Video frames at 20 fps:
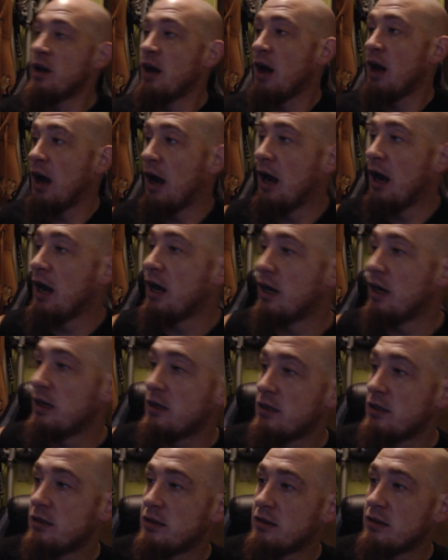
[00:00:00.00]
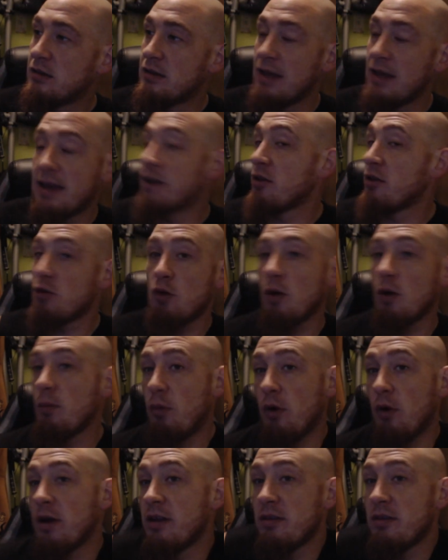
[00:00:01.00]
Uh, they can score
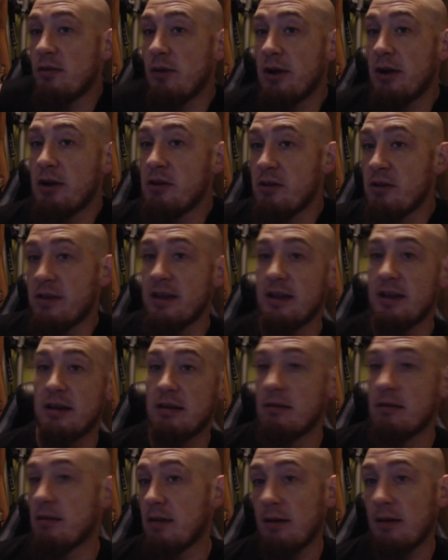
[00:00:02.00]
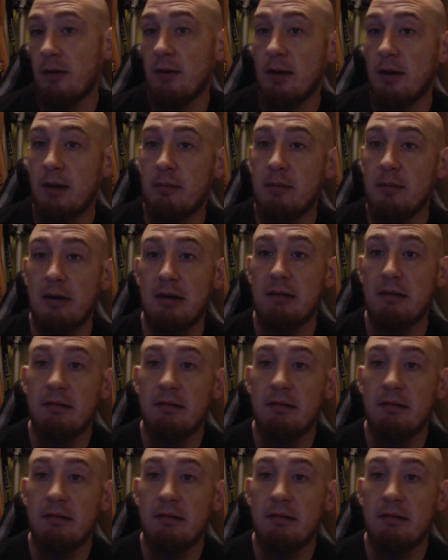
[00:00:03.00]
points, the Raiders didn't. So, I mean,